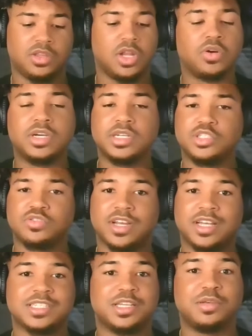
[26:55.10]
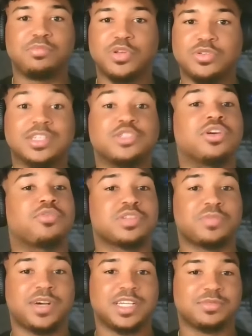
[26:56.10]
you know good drinks good music drink
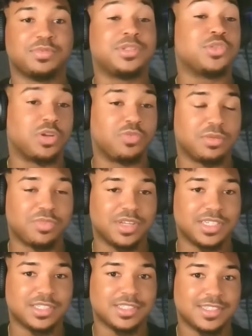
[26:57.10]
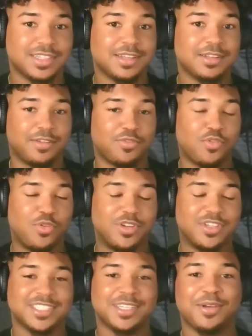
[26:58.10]
responsibly 21 plus of
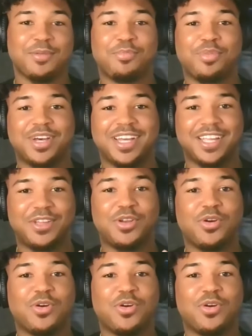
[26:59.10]
course but you